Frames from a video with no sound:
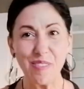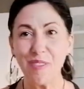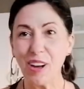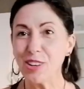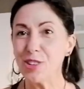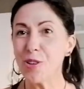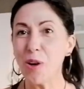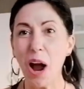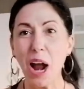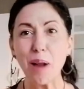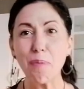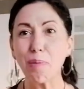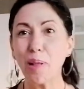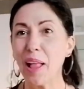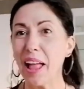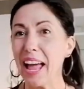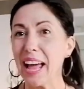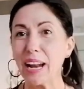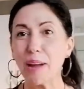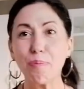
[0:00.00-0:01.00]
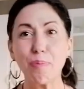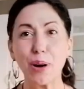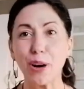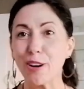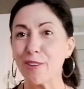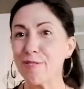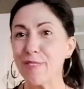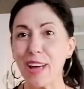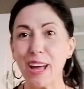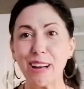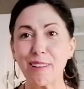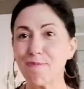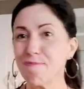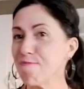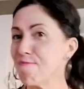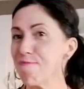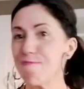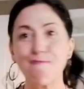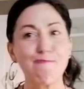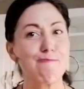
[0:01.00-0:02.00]
If I try to plan it perfect,
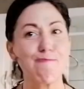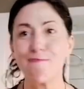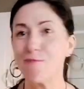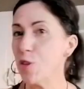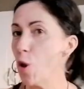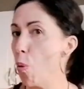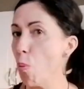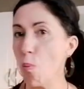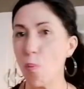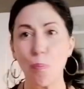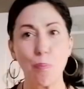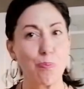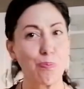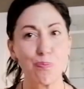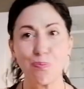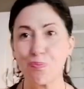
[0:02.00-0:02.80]
nope.